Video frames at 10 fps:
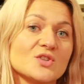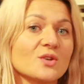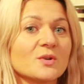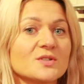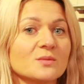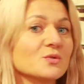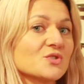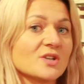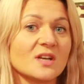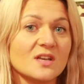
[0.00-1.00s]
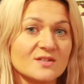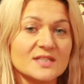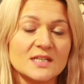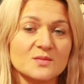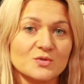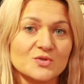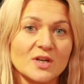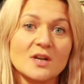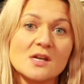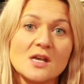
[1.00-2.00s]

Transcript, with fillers: to your modern emulsion and your estate emulsion,